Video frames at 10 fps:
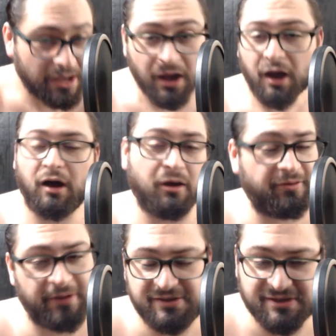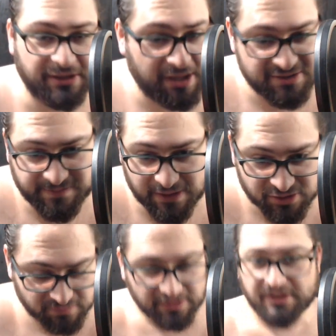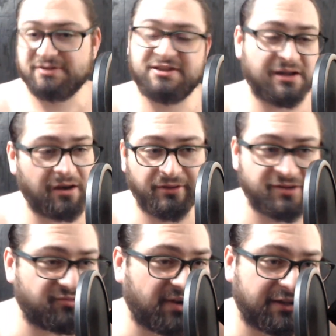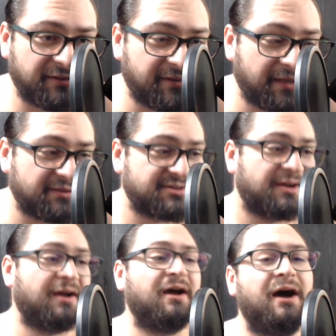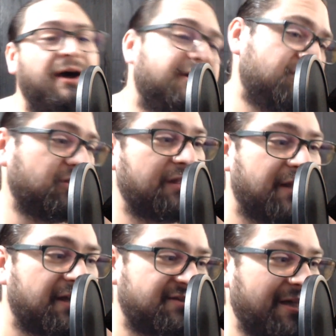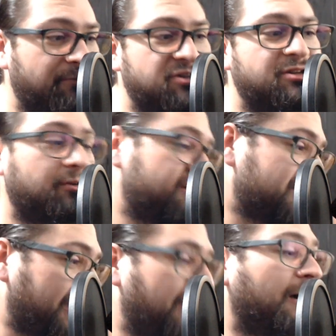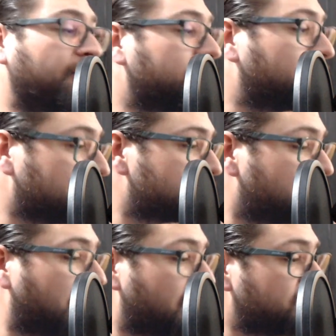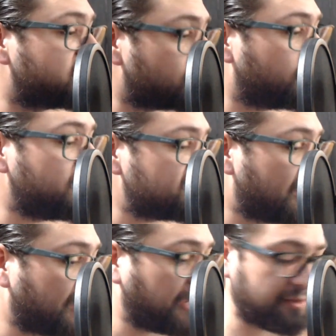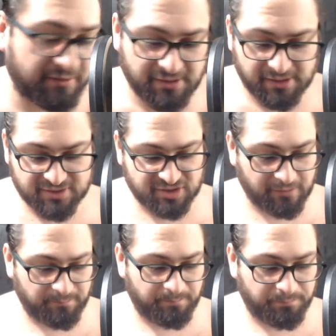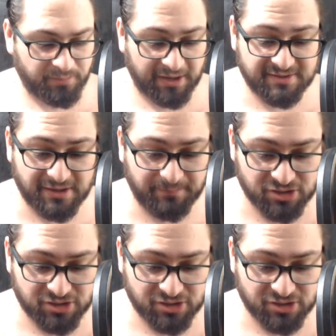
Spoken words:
All the way to the guest bedroom. To get all those fucking things. I could do that next episode. Because I got other cool shit here to show you tonight. So, but I did a bunch of